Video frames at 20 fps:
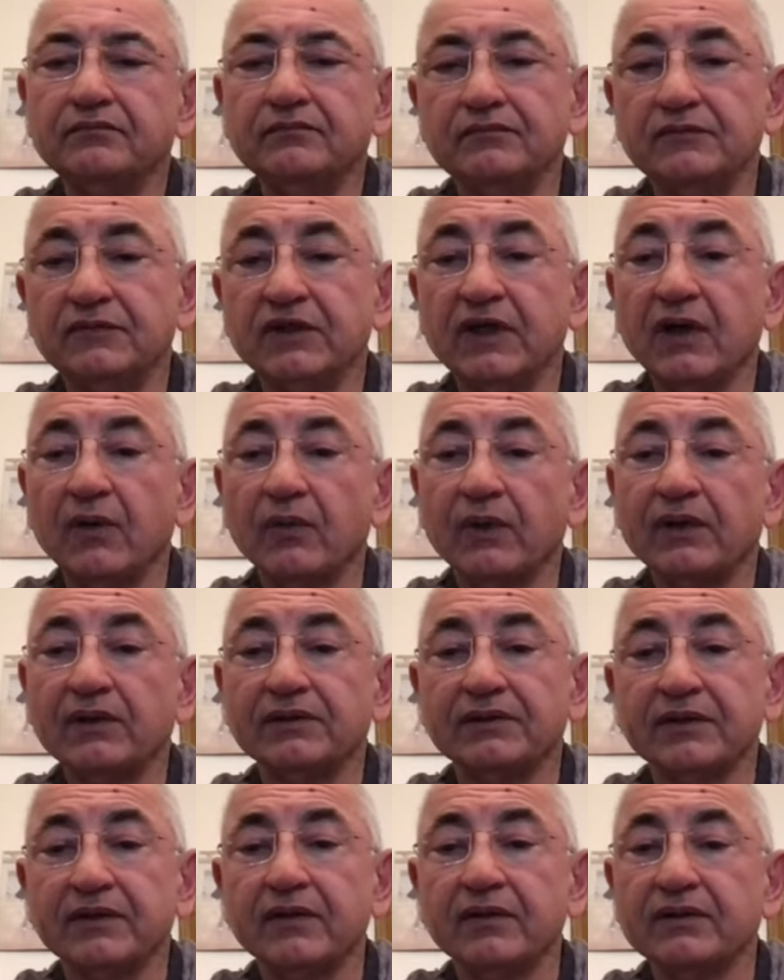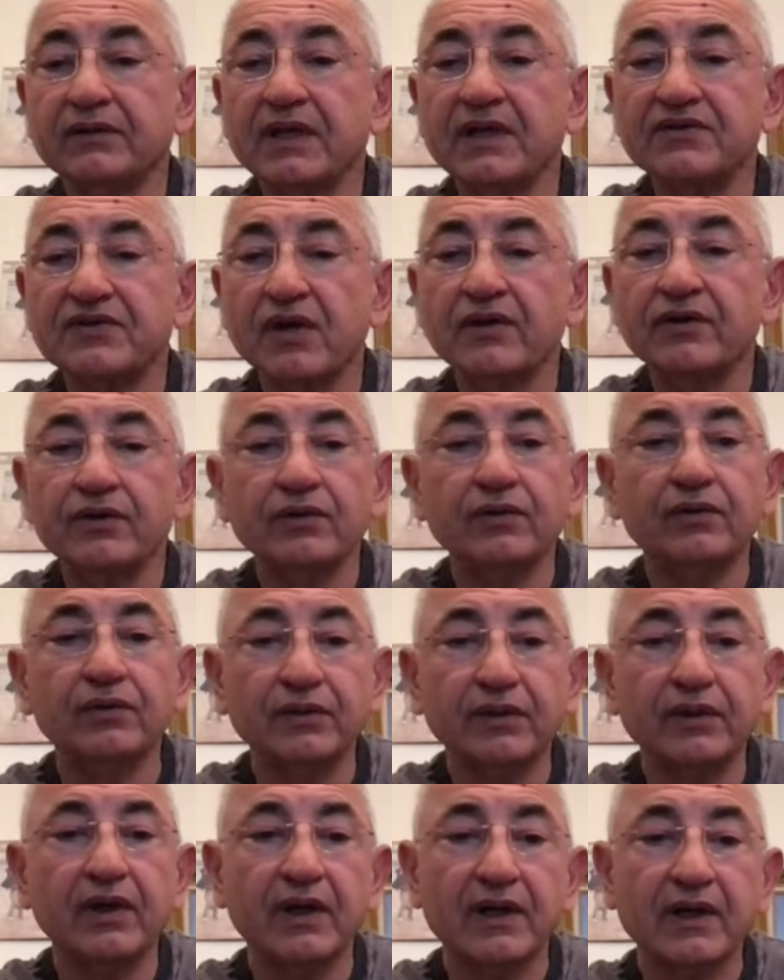Yeah, well, you know, that's on you.
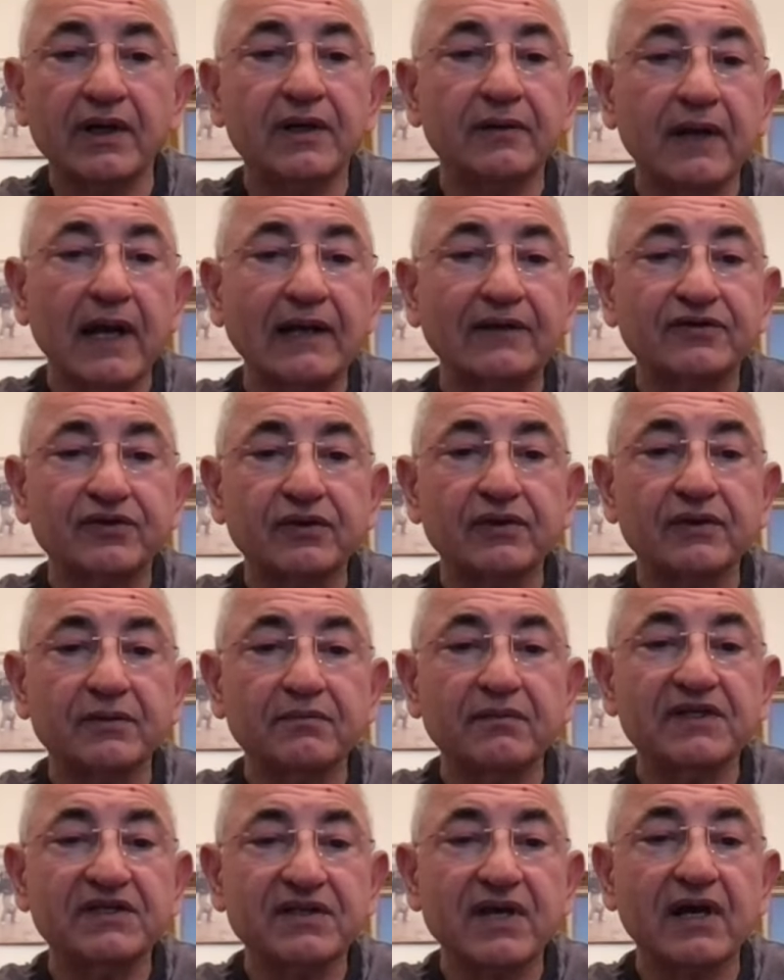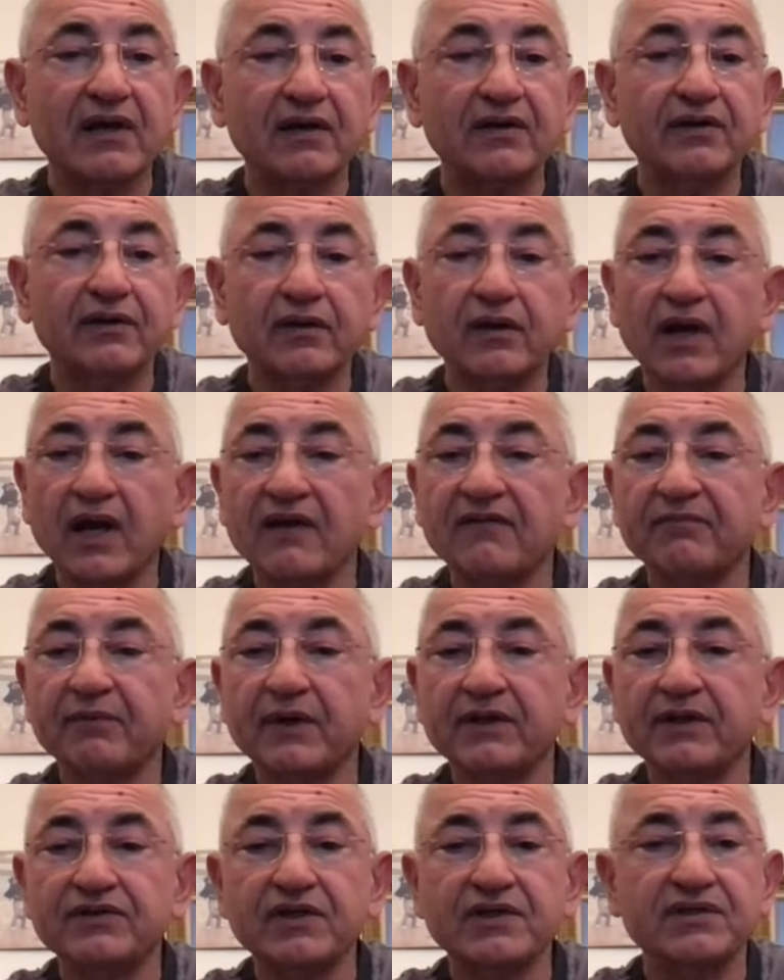You're going to actually miss out of your life
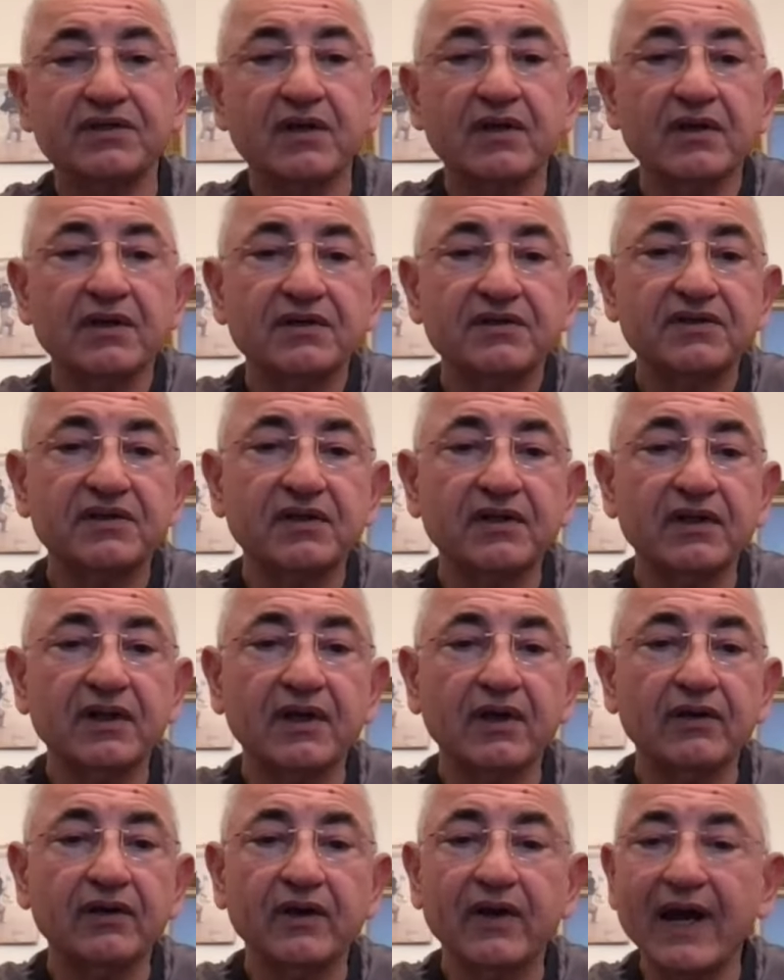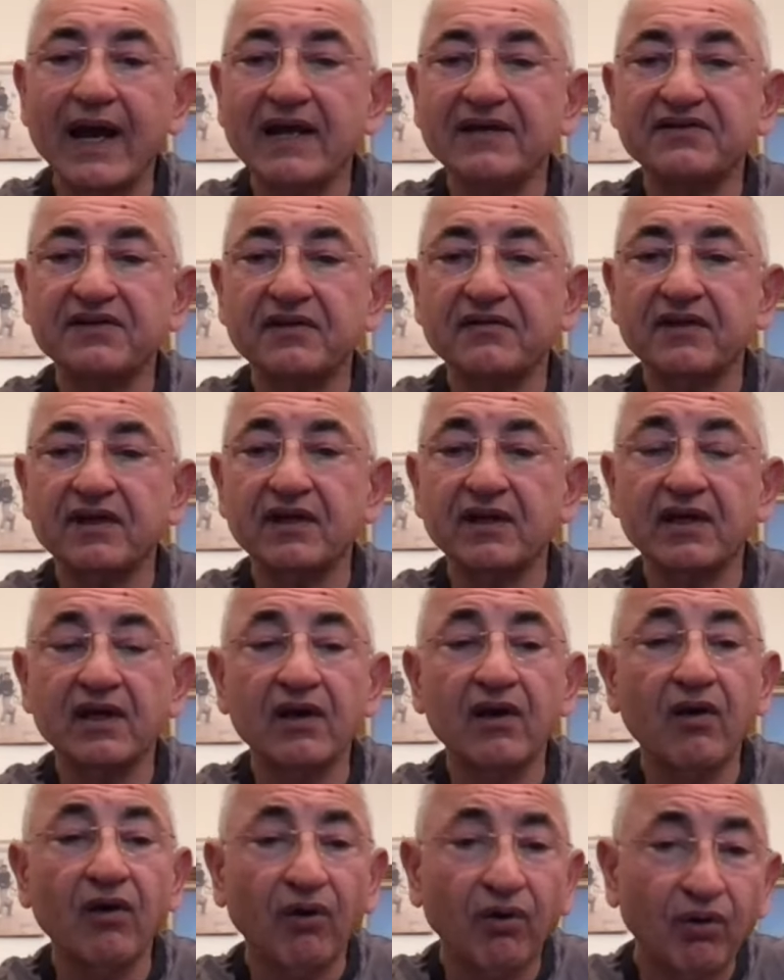by just sitting on your ass and thinking,
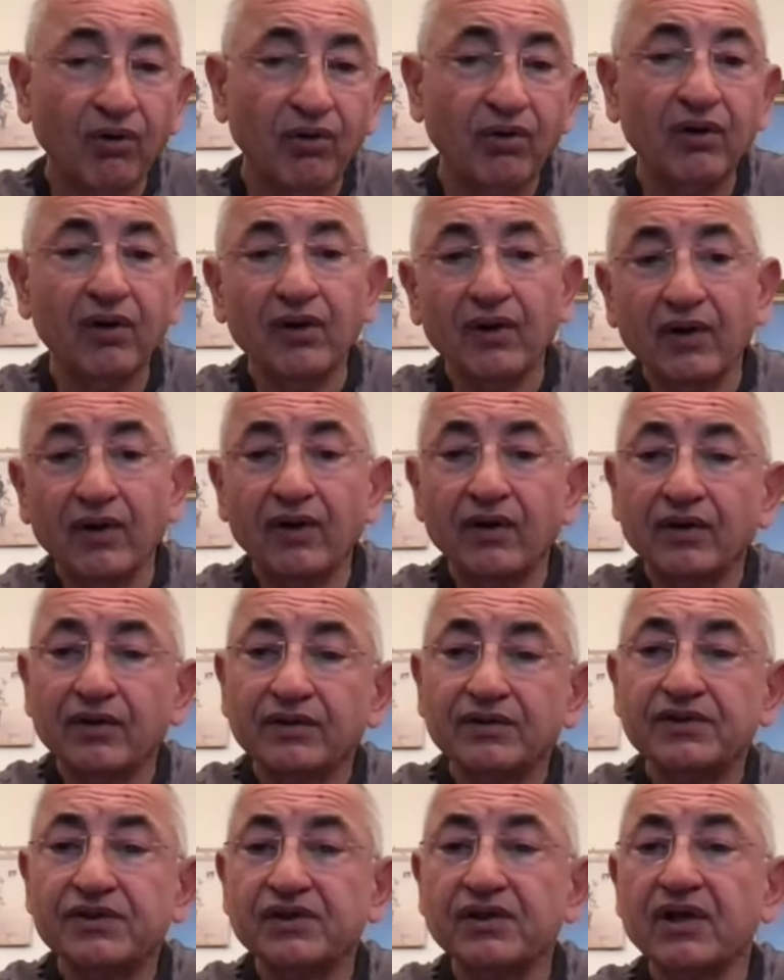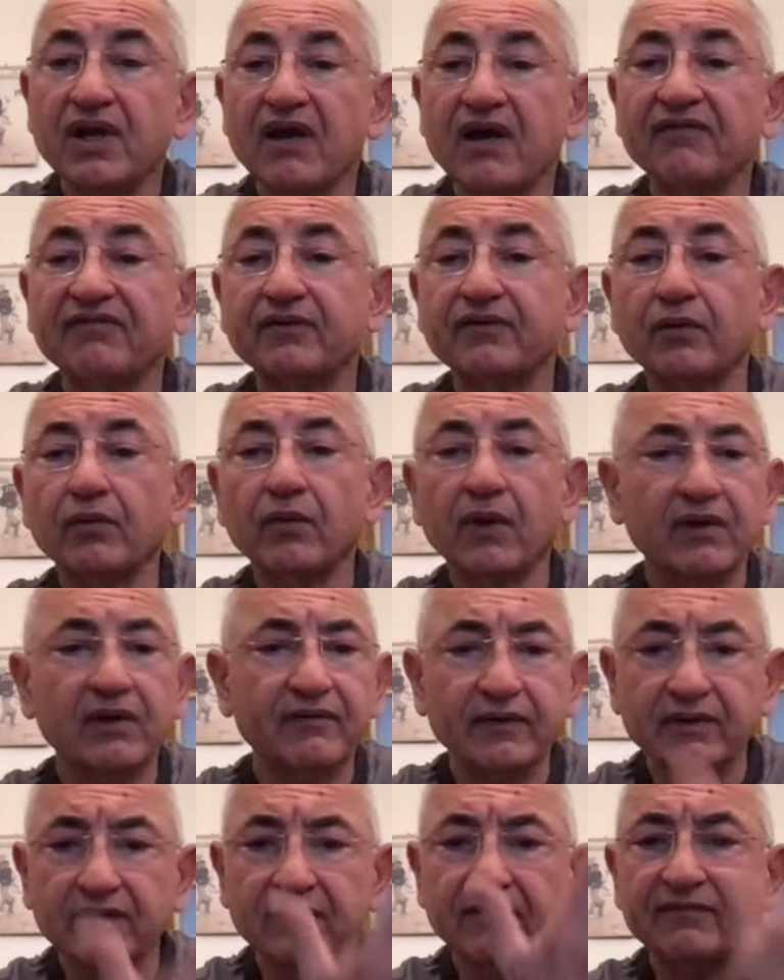oh, she left or
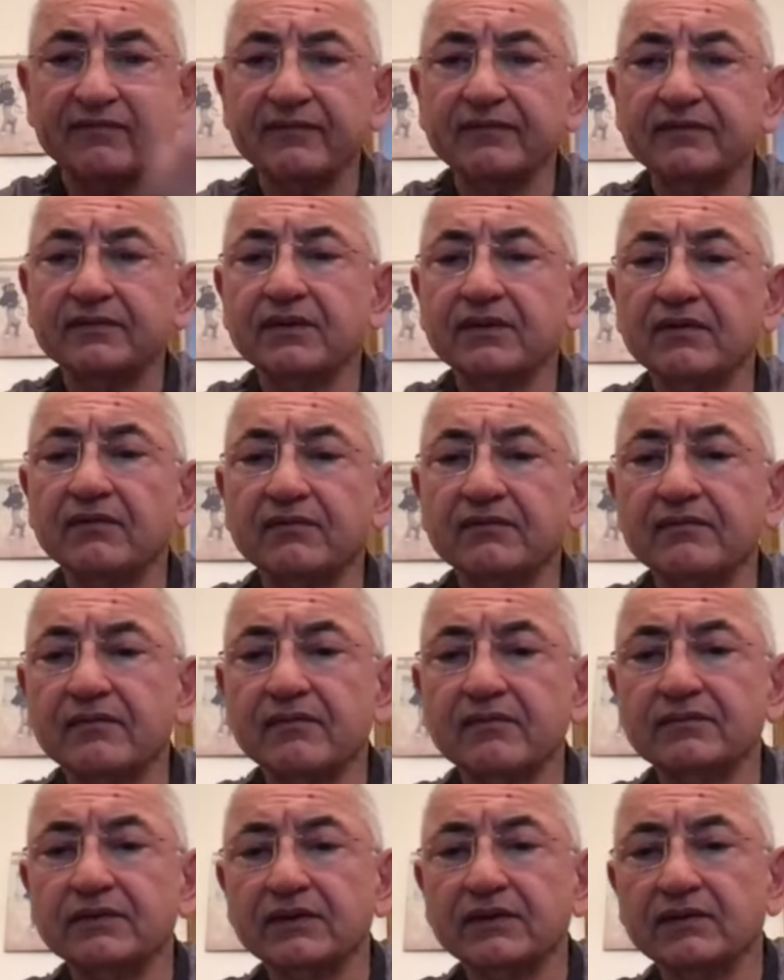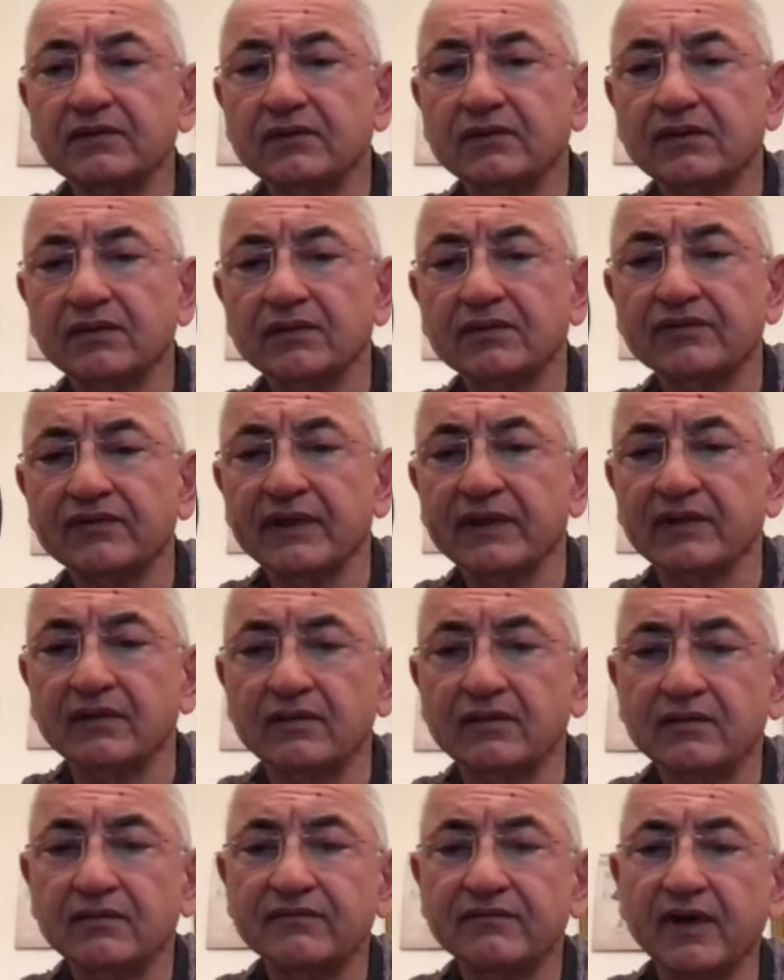whatever. You know, good riddance.
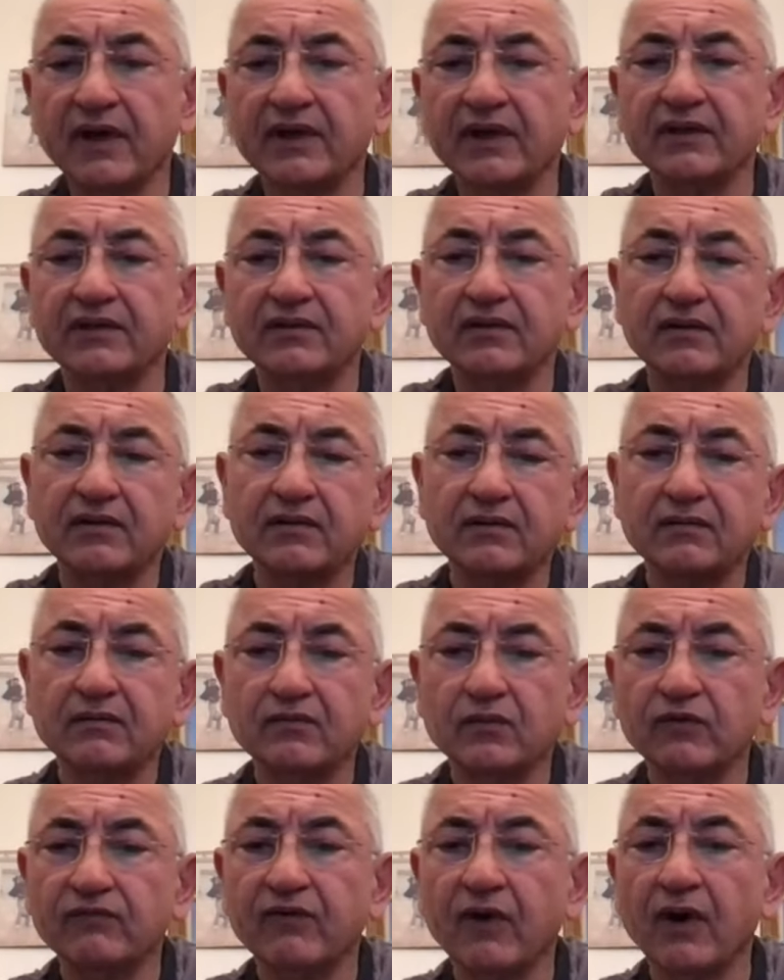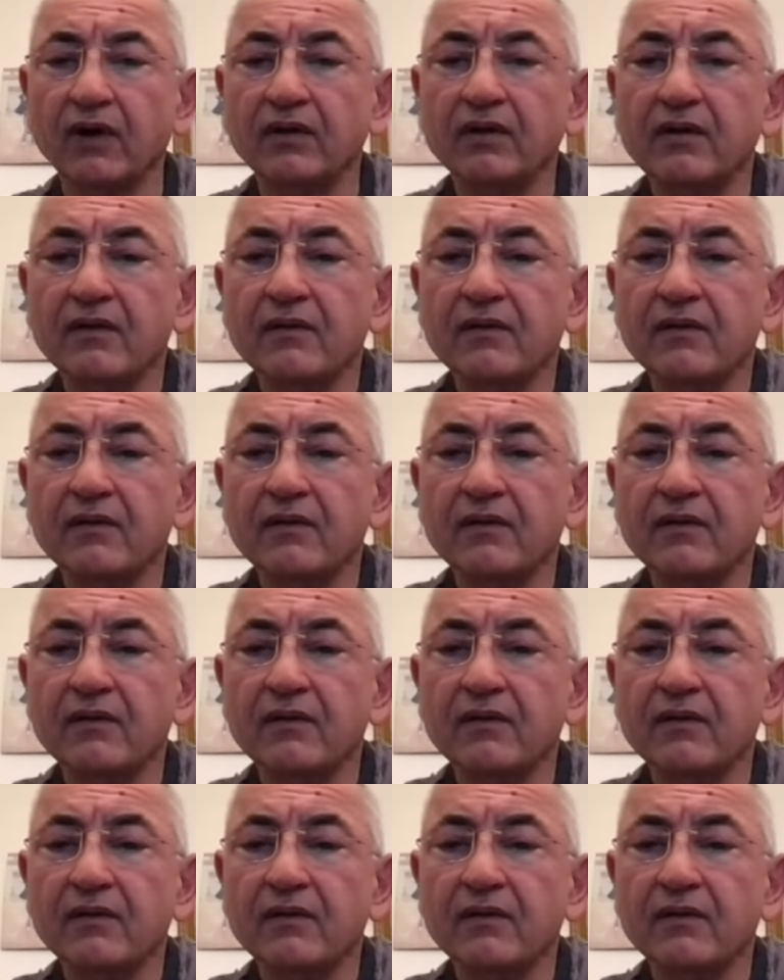Fuck it. Move on.